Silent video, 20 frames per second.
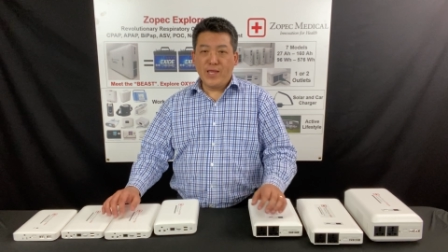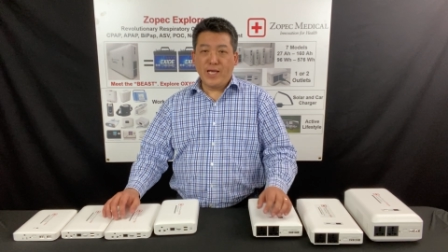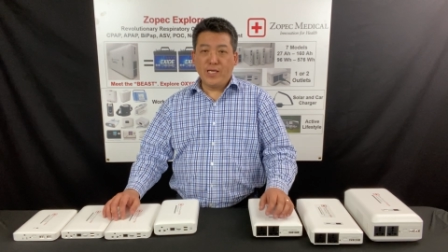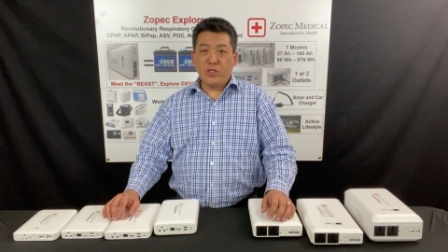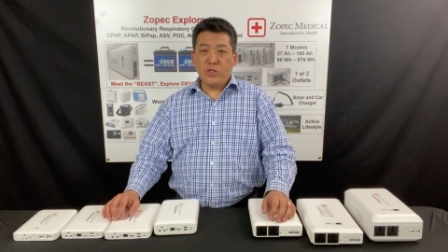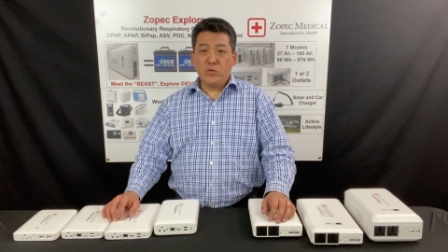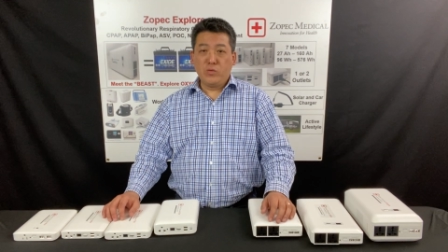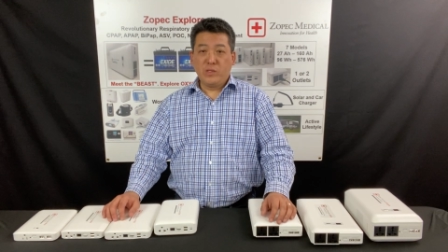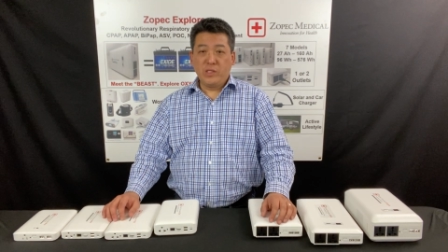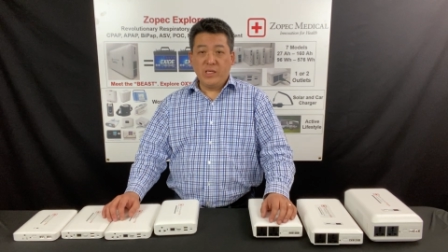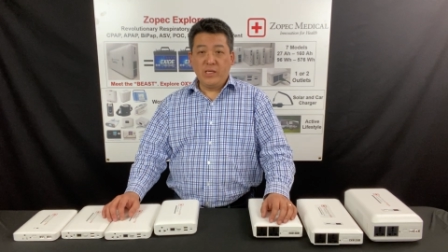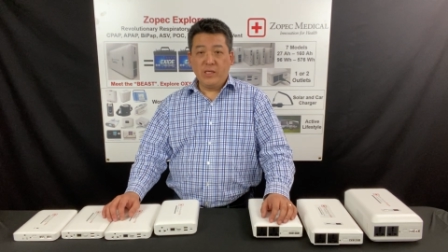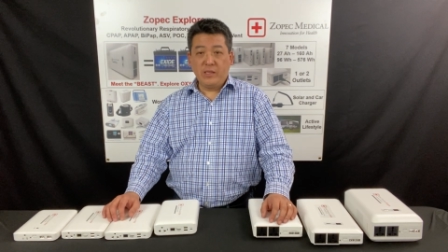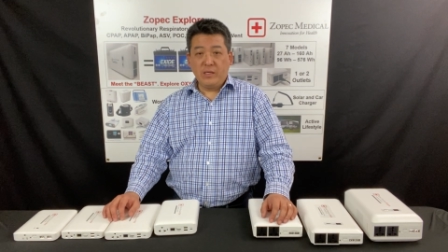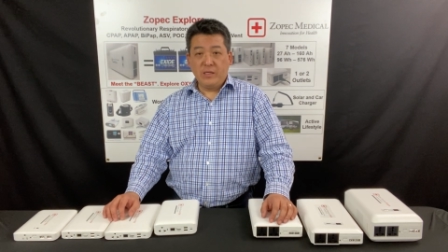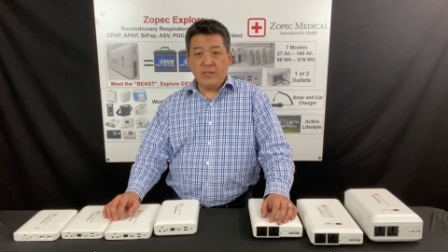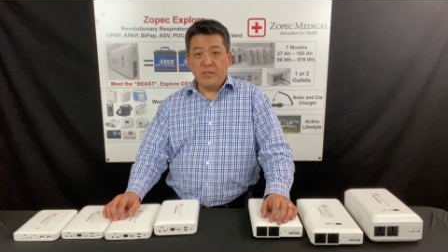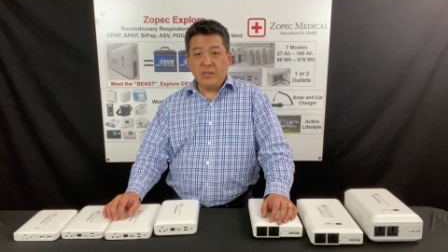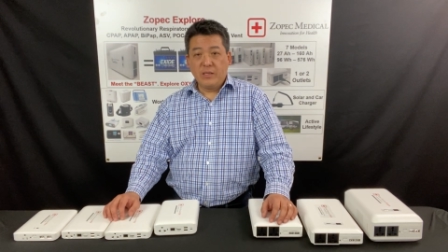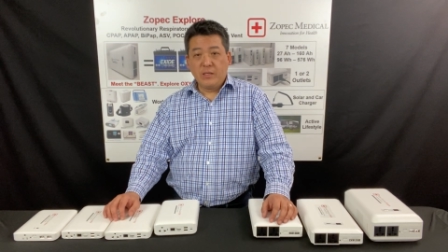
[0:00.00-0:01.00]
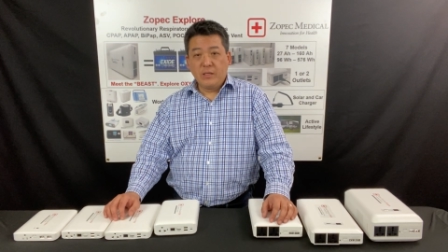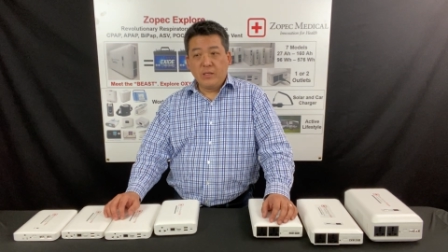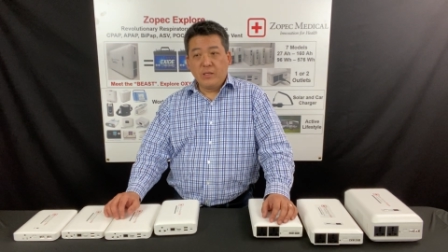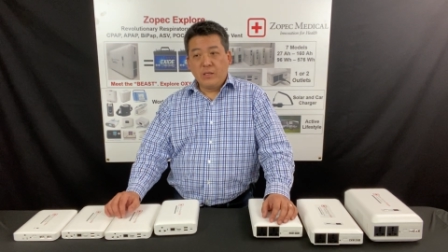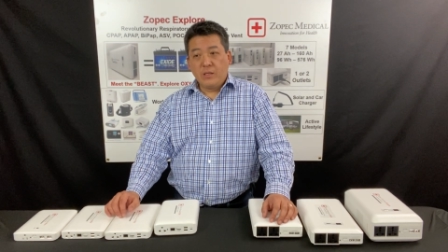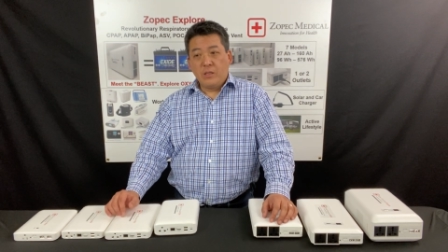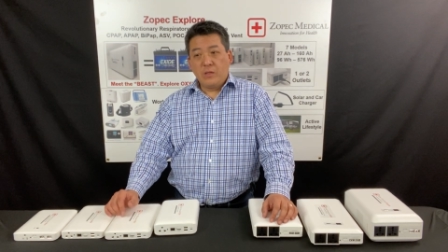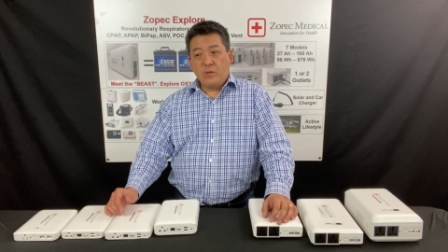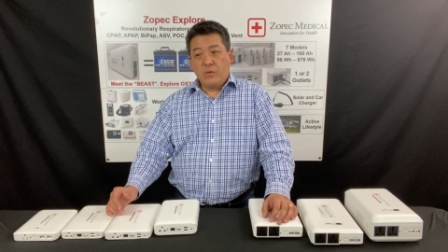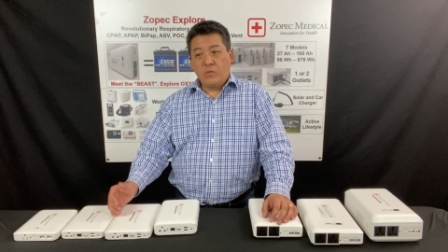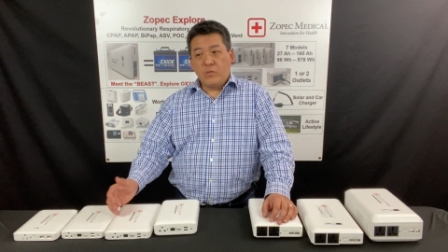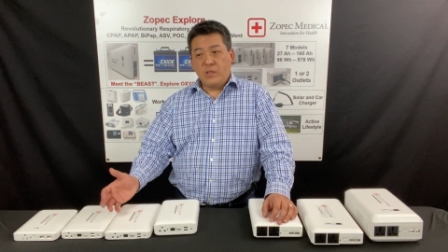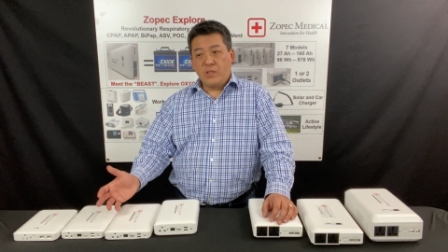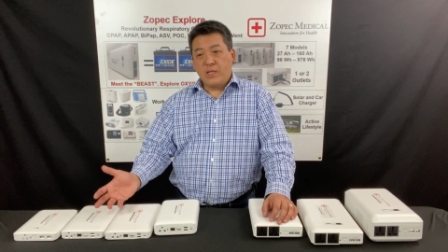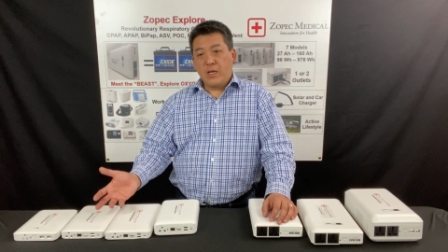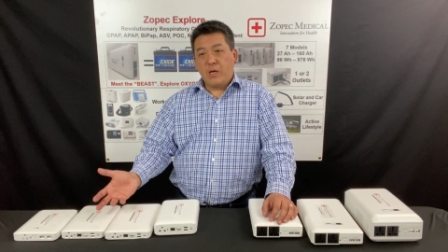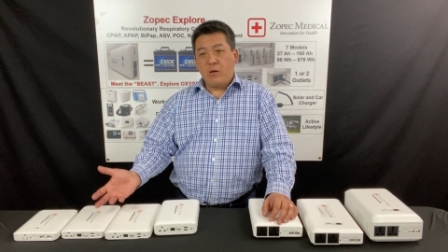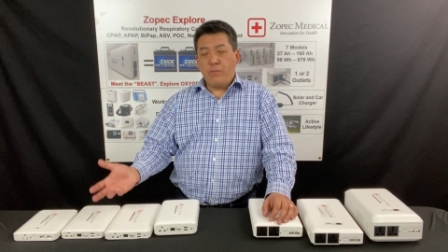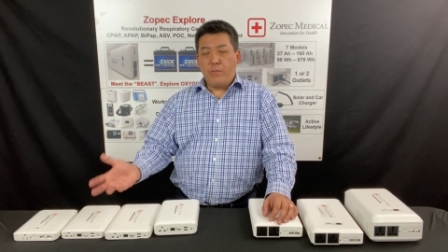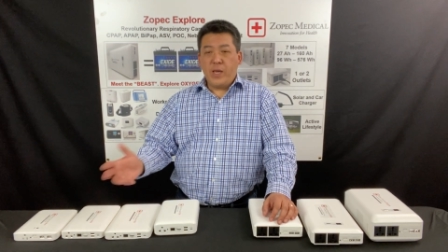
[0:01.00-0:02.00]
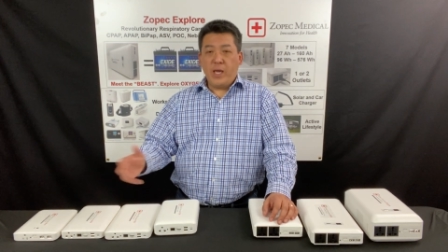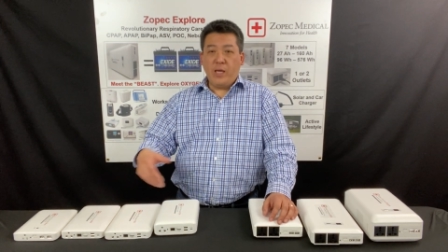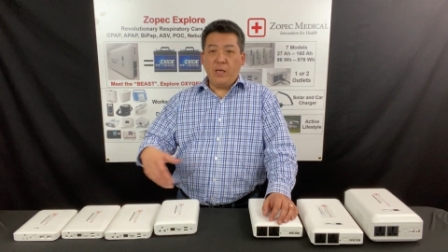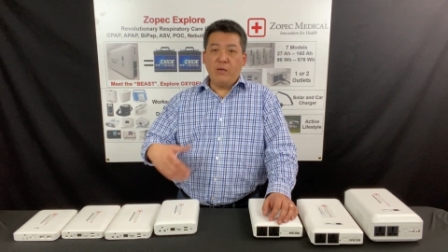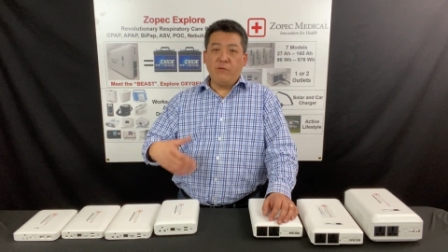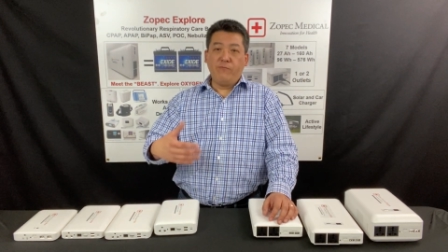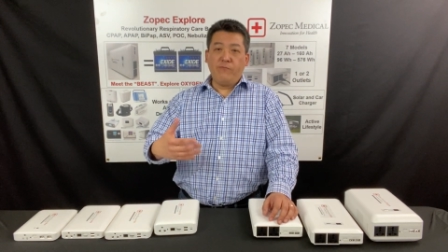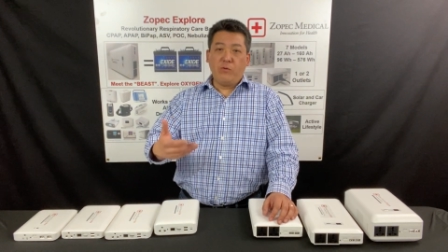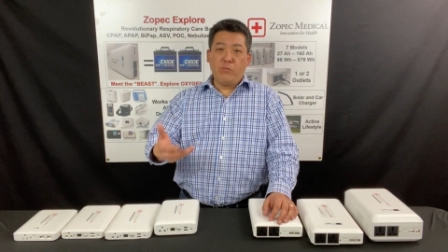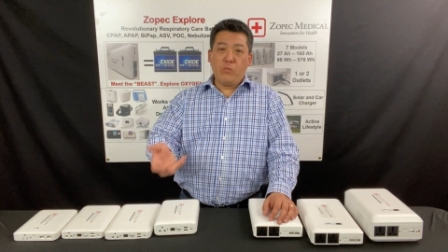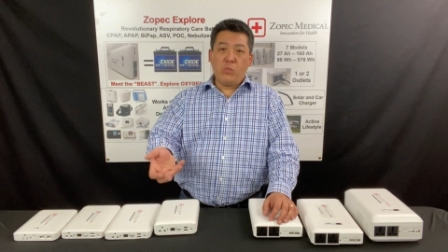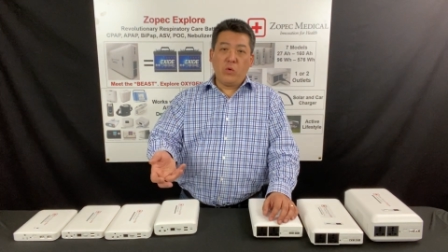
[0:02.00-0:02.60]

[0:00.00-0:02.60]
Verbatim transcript: that you need without paying for